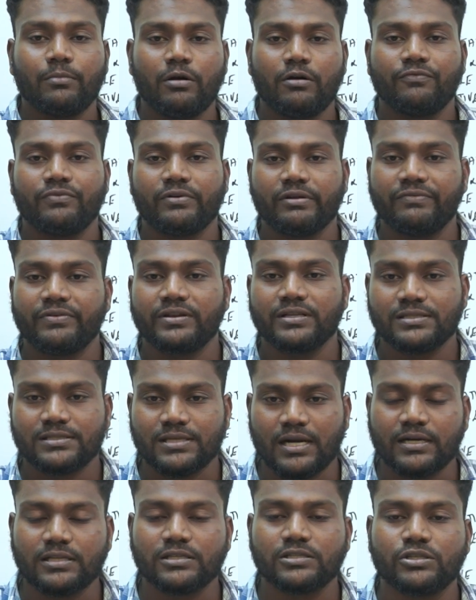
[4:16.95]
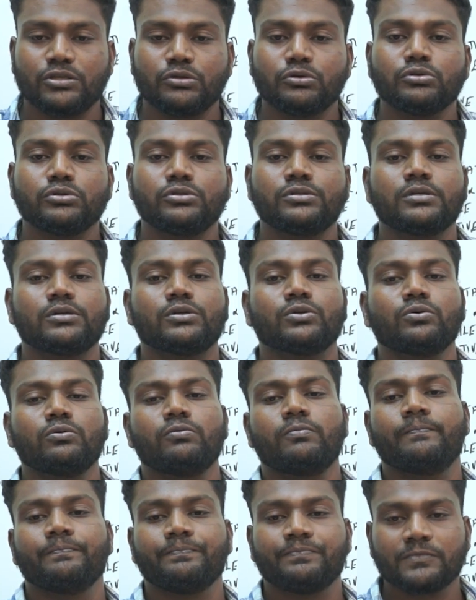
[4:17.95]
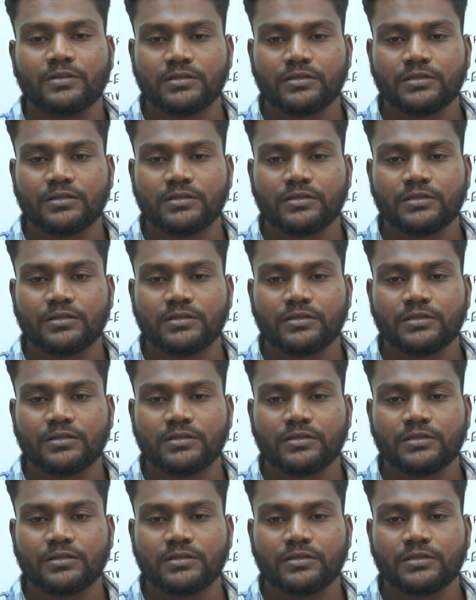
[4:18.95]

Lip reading: of reference that is used to